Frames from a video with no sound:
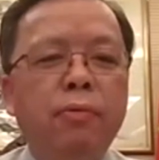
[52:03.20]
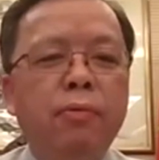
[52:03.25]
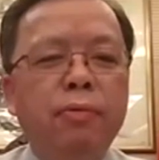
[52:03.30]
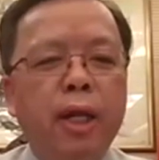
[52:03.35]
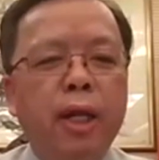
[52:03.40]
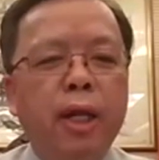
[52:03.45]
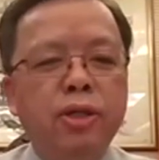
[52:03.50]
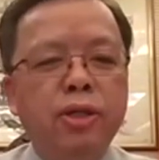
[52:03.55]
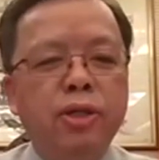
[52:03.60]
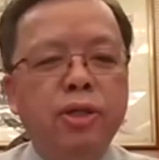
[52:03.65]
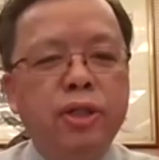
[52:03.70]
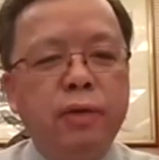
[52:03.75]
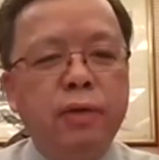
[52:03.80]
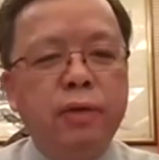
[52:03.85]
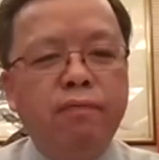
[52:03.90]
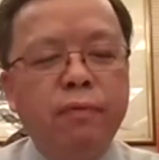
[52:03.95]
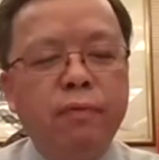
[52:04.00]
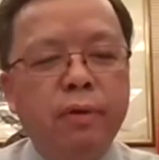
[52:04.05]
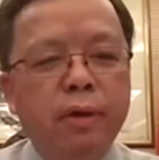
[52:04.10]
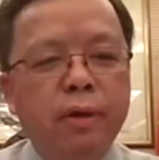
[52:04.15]
our
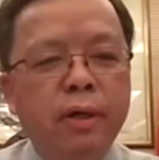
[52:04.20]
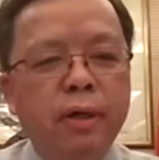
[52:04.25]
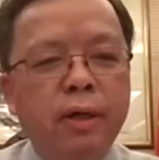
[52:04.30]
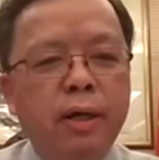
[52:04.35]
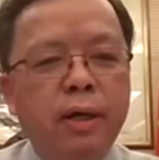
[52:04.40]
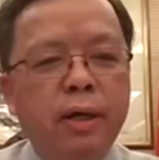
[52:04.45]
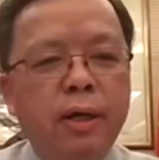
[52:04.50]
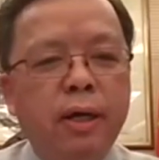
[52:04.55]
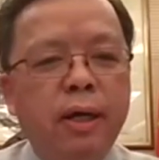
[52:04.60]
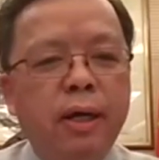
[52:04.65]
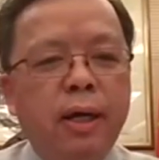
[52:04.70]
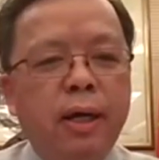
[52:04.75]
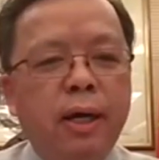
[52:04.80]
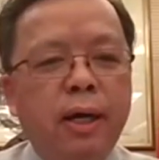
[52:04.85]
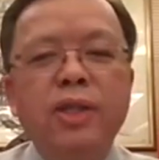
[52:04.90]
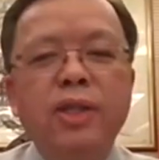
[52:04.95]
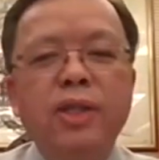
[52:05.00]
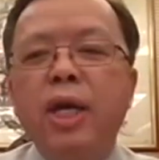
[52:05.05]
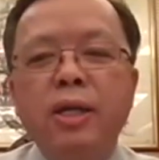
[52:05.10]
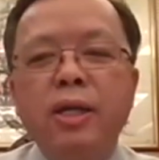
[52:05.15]
relationship.
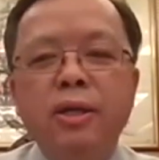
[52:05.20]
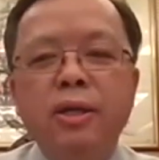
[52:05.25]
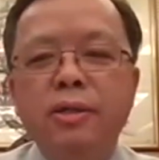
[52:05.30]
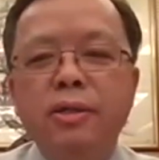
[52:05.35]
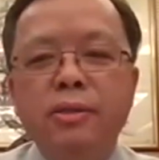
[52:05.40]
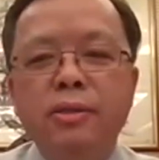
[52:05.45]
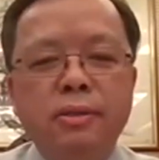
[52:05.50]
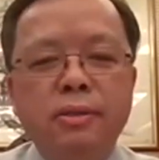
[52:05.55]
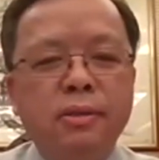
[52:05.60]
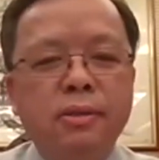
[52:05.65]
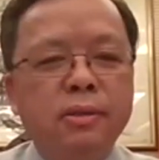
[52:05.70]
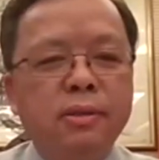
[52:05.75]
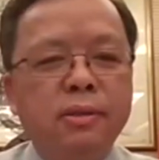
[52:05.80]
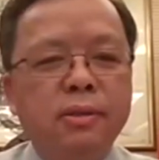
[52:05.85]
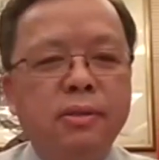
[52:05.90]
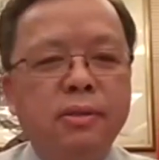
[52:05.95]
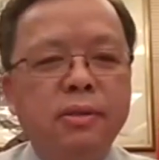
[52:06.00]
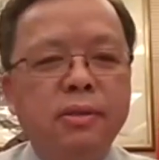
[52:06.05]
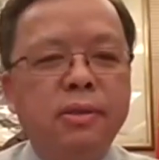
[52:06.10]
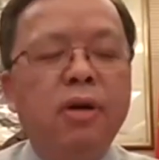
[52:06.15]
I think it is
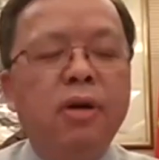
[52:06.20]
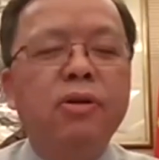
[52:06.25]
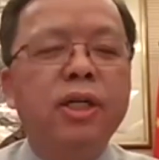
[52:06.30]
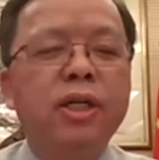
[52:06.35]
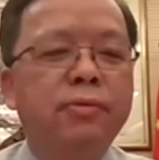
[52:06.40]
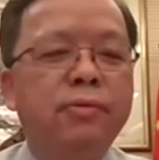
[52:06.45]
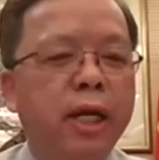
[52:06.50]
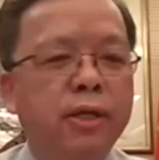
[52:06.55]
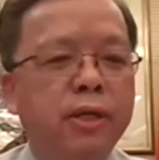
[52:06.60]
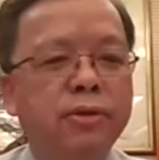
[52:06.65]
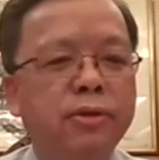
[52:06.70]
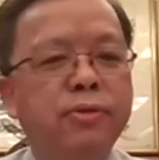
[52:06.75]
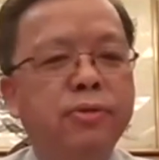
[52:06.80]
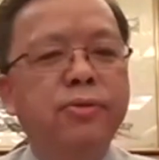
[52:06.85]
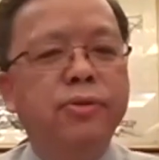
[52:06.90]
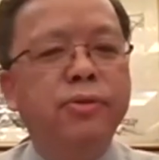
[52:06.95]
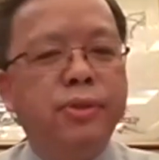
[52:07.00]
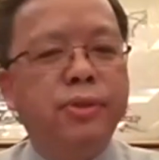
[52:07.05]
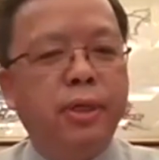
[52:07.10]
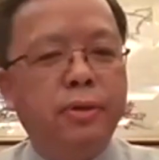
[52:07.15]
not correct to
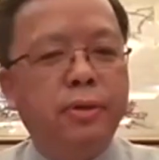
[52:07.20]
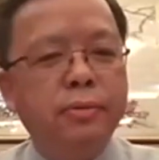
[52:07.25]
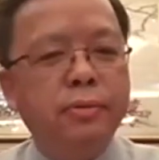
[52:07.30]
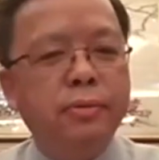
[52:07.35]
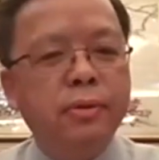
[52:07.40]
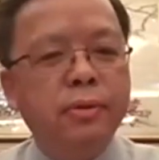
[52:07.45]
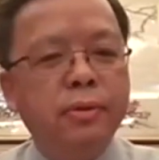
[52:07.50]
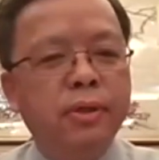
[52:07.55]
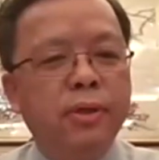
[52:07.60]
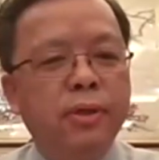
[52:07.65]
do so.